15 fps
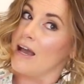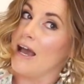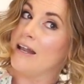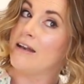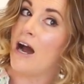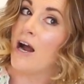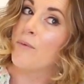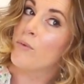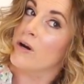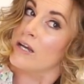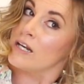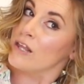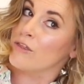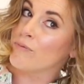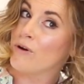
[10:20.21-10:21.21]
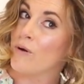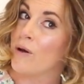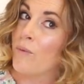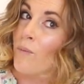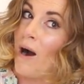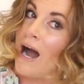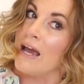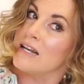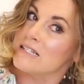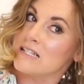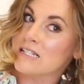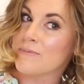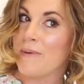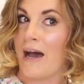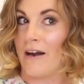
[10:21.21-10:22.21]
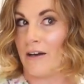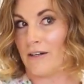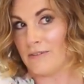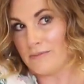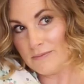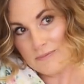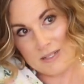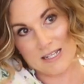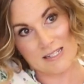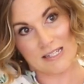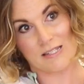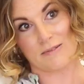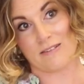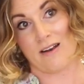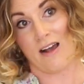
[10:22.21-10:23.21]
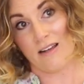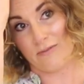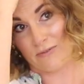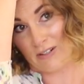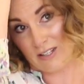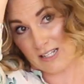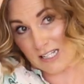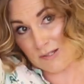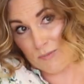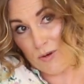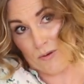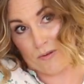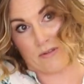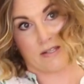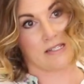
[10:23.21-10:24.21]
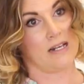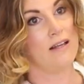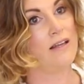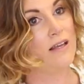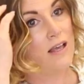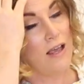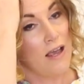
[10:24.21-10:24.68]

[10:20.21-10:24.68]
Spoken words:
And now I'm working it through, and why does this matter? Because it's not really smooth, is it?